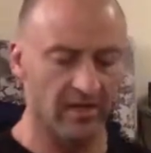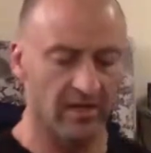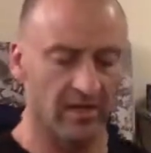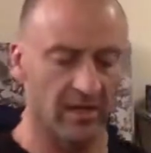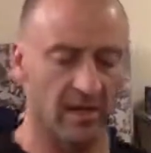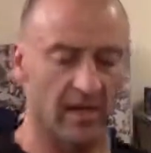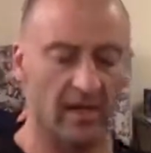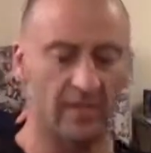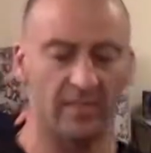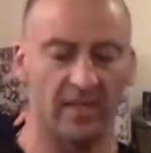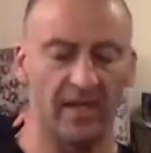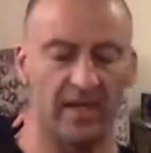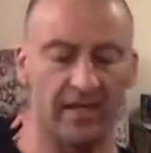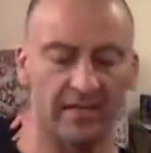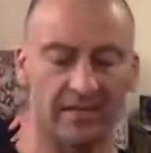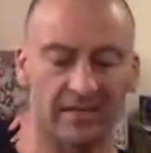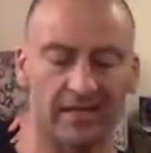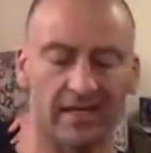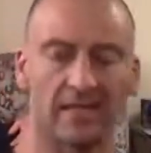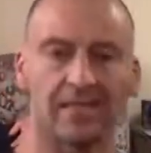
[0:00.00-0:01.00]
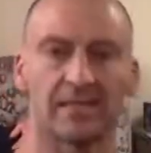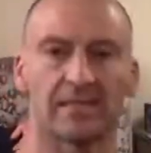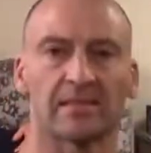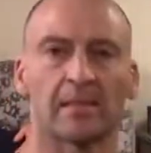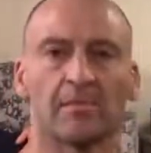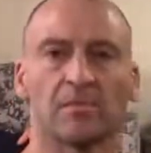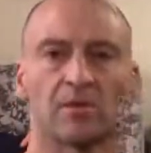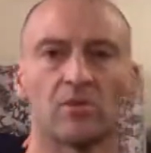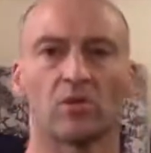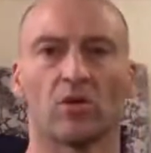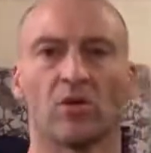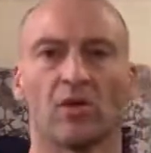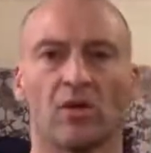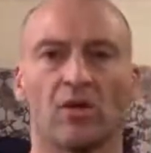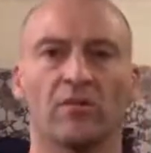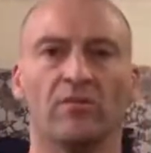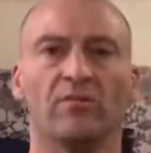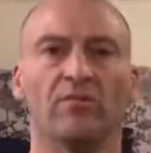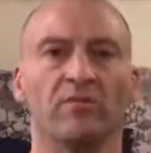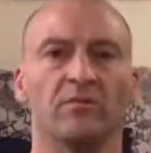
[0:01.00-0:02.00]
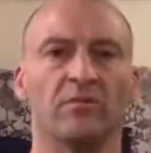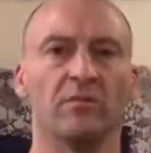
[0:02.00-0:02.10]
I may design some sort of